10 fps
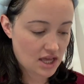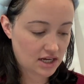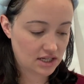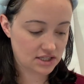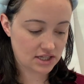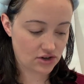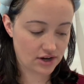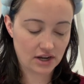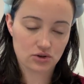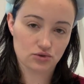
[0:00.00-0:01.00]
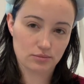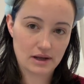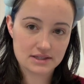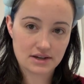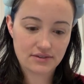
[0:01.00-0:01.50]
considerate and cool
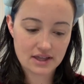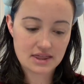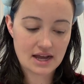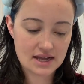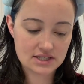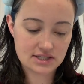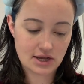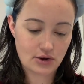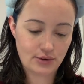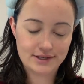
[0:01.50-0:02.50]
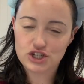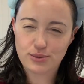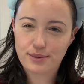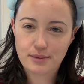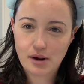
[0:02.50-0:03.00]
about stuff like that. So it
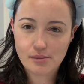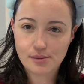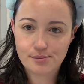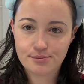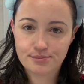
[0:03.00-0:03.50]
shouldn't be a problem.